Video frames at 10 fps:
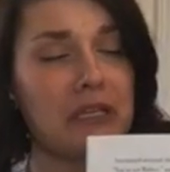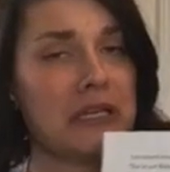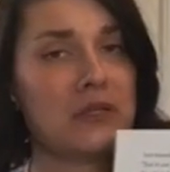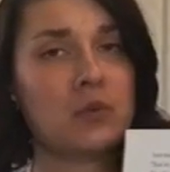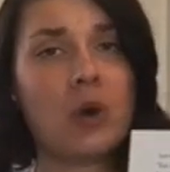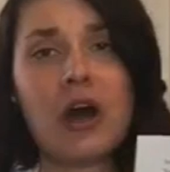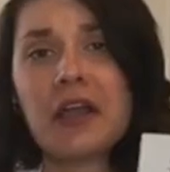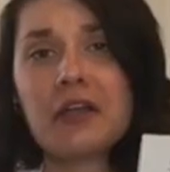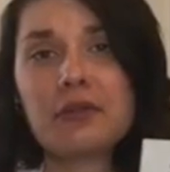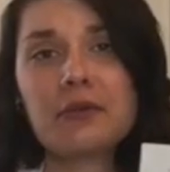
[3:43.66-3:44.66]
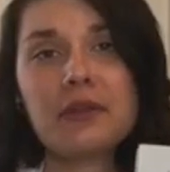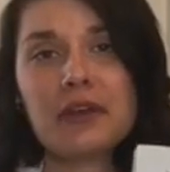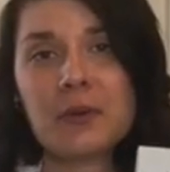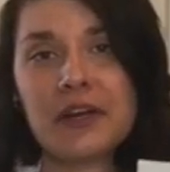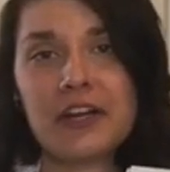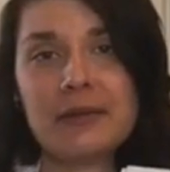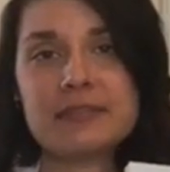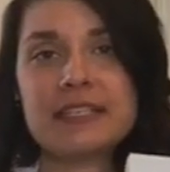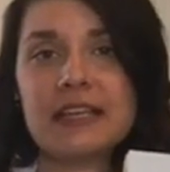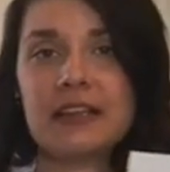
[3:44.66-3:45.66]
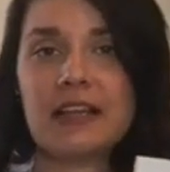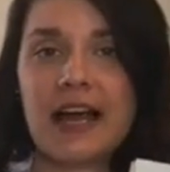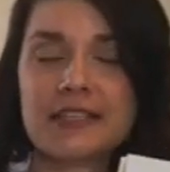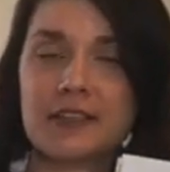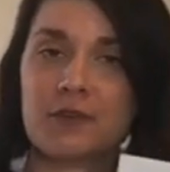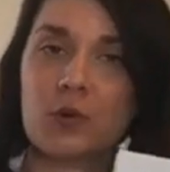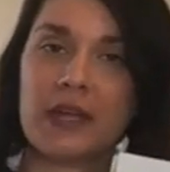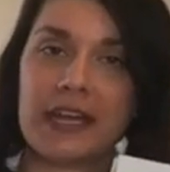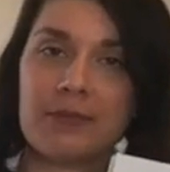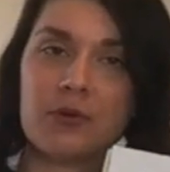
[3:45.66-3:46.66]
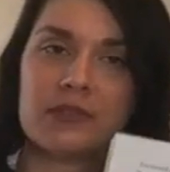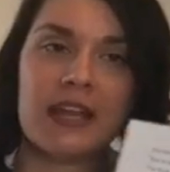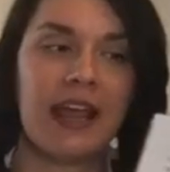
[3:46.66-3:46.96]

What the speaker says: is walking through the aquarium, seeing lots of cool animals,